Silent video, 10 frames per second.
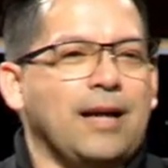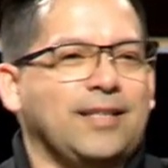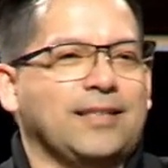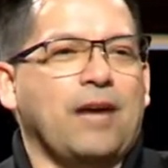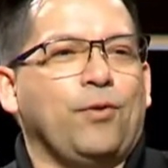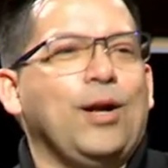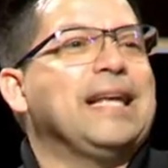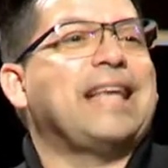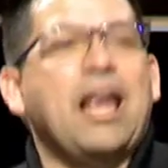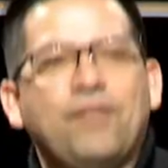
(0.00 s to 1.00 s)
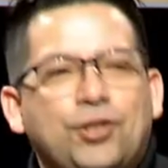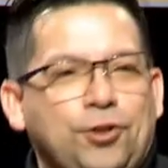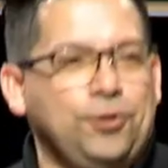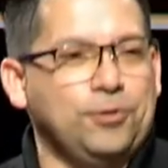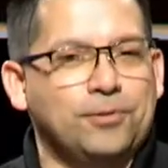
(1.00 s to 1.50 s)
says, I've already gave it to
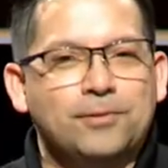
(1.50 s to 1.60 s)
you.